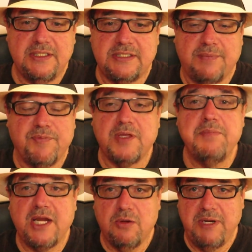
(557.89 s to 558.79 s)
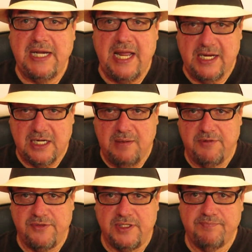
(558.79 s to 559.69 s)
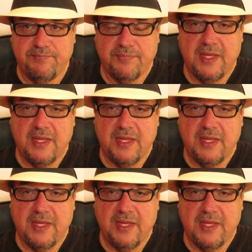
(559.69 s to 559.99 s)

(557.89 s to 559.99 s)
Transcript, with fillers: Something may or may not come of it.